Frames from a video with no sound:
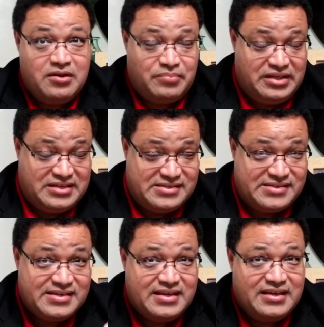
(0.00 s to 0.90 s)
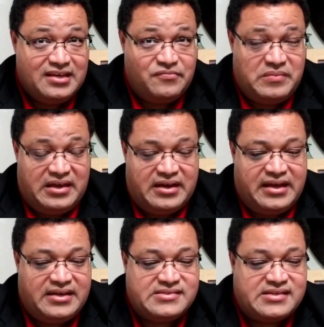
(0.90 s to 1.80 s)
please give me a
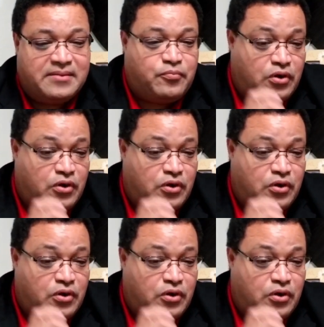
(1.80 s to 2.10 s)
heads up